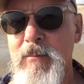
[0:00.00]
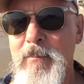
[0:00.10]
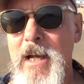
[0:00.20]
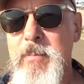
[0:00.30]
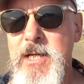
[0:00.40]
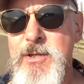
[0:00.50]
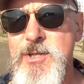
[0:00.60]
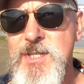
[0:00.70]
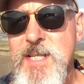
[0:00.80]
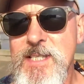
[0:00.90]
Maybe you
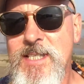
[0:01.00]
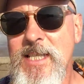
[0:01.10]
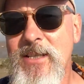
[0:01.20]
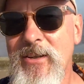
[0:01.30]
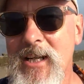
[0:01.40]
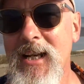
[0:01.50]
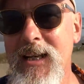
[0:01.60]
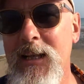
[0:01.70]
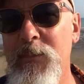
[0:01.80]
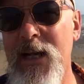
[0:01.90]
just need to sit on it a
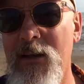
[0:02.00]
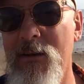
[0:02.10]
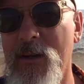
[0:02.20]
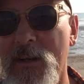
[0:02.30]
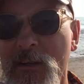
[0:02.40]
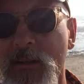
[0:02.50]
little bit longer